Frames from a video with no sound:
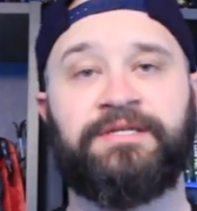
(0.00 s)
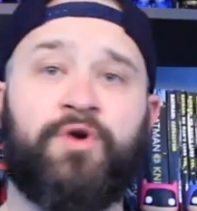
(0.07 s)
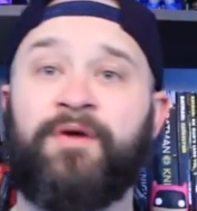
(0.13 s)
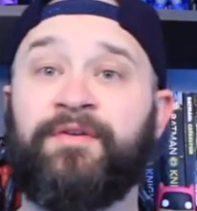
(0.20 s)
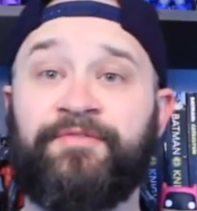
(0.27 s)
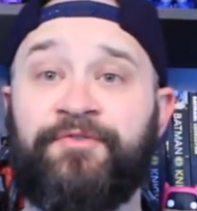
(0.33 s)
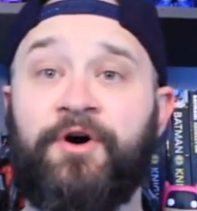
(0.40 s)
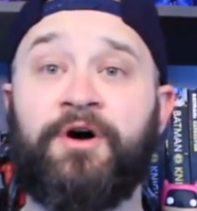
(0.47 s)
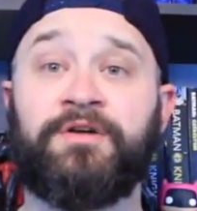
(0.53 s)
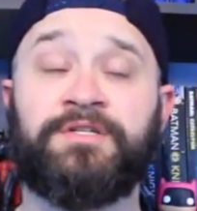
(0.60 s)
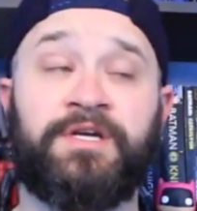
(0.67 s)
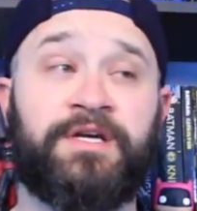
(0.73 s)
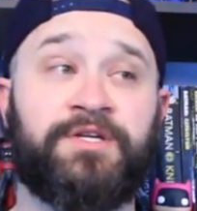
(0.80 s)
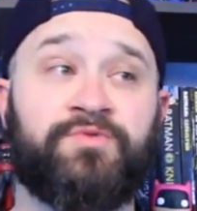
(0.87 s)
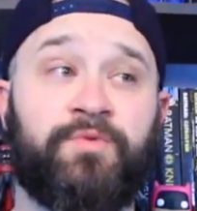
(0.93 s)
Gravity
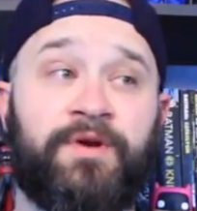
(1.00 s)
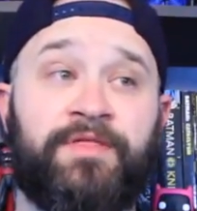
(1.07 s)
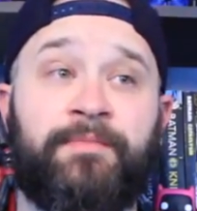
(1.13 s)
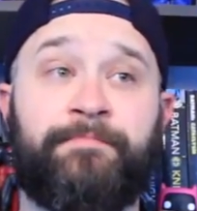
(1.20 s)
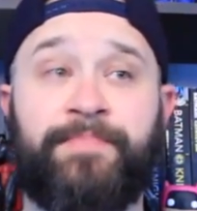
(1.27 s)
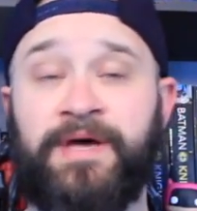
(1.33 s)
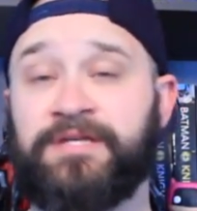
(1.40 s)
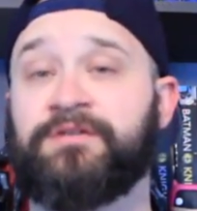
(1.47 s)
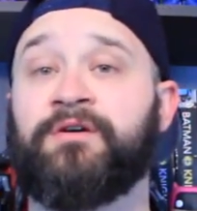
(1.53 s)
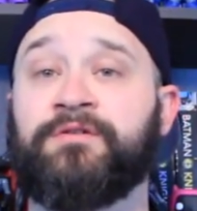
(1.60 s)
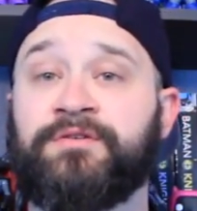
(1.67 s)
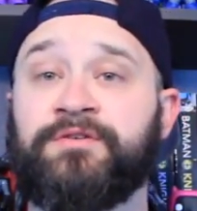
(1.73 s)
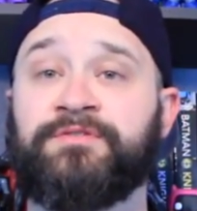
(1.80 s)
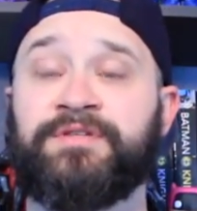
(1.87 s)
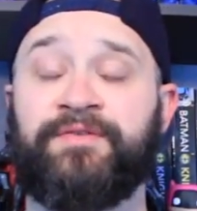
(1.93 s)
Falls is one of the best
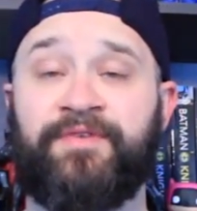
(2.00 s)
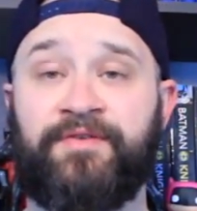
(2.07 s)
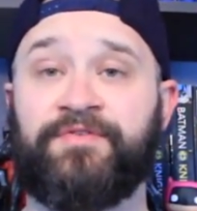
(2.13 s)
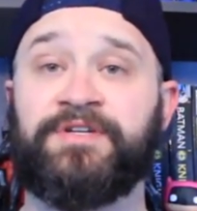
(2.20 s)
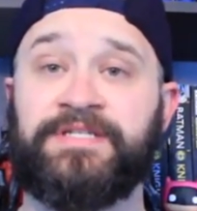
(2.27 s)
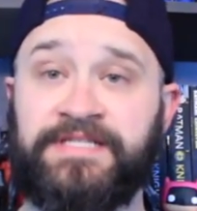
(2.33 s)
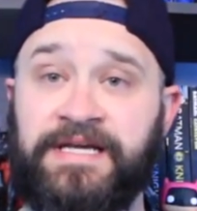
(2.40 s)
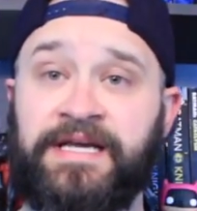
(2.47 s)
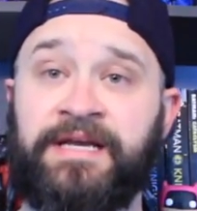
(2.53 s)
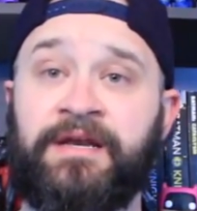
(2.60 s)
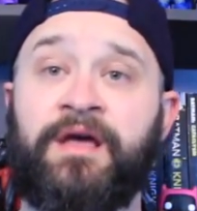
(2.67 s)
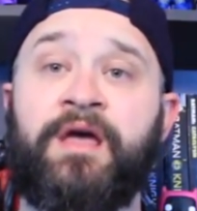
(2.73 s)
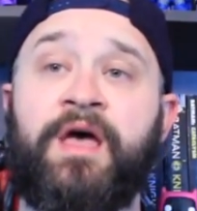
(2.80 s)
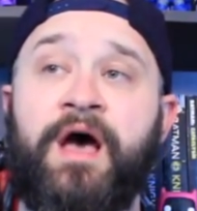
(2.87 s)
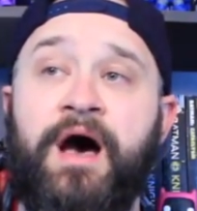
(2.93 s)
cartoons I've ever seen.